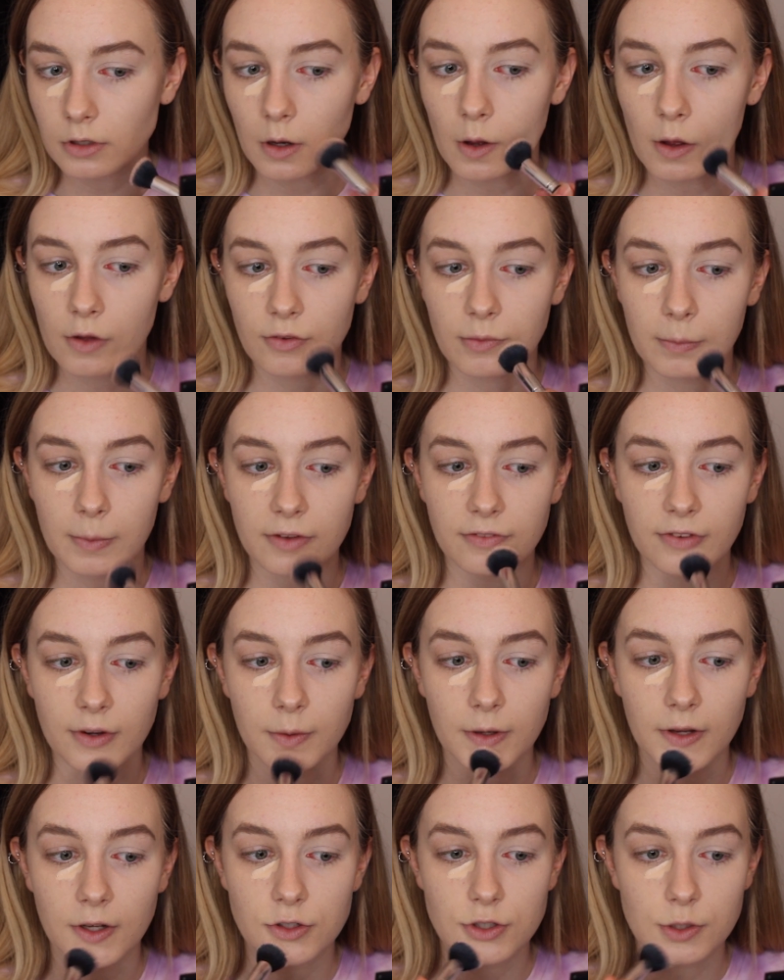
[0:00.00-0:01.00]
to go over my
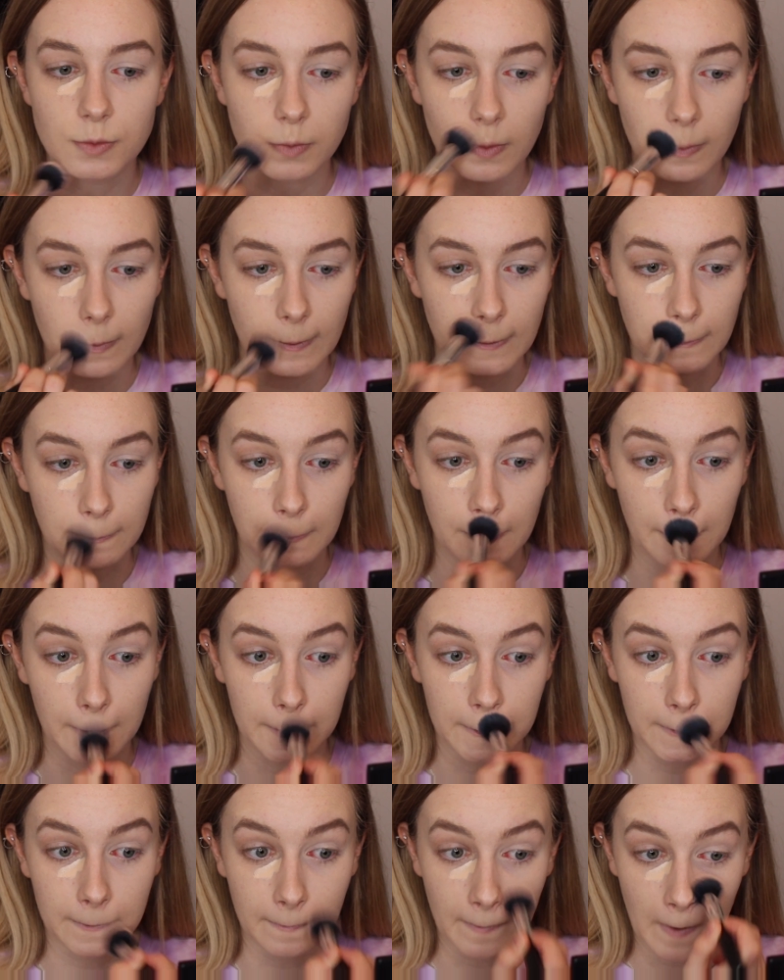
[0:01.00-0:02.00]
foundation with this
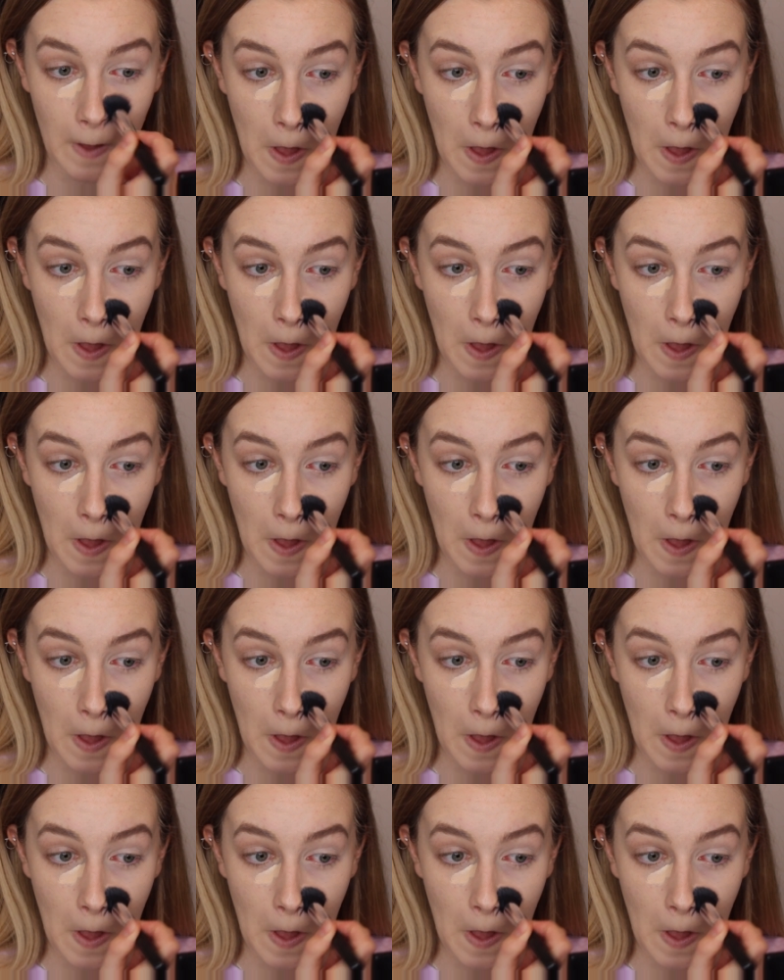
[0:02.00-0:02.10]
brush.